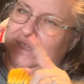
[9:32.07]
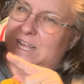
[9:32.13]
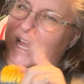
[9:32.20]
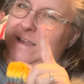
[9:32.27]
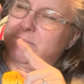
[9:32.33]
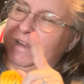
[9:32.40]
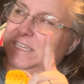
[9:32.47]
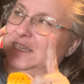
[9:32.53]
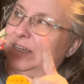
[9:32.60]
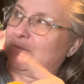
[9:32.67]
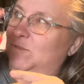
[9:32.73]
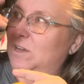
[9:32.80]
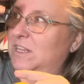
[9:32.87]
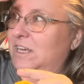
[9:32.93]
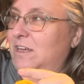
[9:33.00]
I mixed up
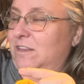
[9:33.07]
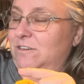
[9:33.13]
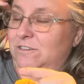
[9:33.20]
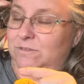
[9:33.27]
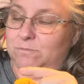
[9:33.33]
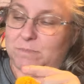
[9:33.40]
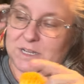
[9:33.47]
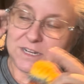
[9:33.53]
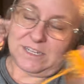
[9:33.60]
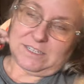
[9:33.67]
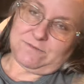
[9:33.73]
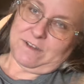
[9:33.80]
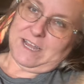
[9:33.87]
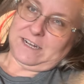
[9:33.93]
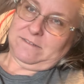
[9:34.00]
one of the colors, but it's
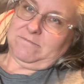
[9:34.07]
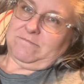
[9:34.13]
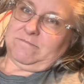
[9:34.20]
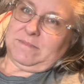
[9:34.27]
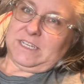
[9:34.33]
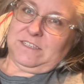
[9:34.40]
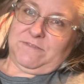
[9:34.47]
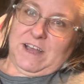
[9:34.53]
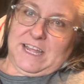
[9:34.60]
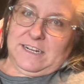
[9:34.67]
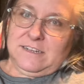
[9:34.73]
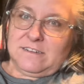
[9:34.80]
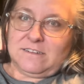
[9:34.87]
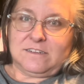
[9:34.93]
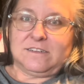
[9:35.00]
fine. It's fine.
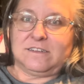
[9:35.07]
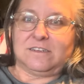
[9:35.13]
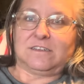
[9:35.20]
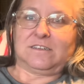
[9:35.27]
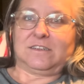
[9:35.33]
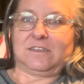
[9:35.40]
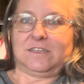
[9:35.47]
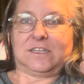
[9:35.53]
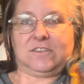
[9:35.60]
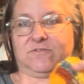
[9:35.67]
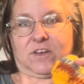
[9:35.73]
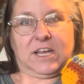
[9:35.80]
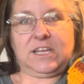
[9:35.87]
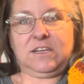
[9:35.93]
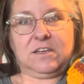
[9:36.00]
It's
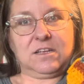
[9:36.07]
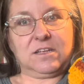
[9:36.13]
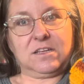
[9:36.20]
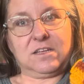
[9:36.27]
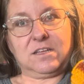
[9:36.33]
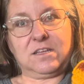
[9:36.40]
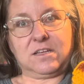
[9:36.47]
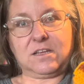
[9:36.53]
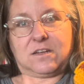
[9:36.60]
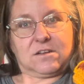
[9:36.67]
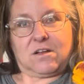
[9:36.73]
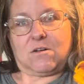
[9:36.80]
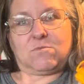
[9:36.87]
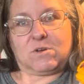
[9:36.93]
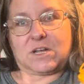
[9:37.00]
fine. It'll
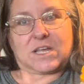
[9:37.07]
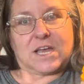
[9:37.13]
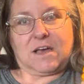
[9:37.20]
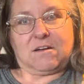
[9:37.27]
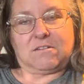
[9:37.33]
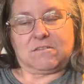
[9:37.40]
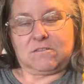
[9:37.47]
all work out.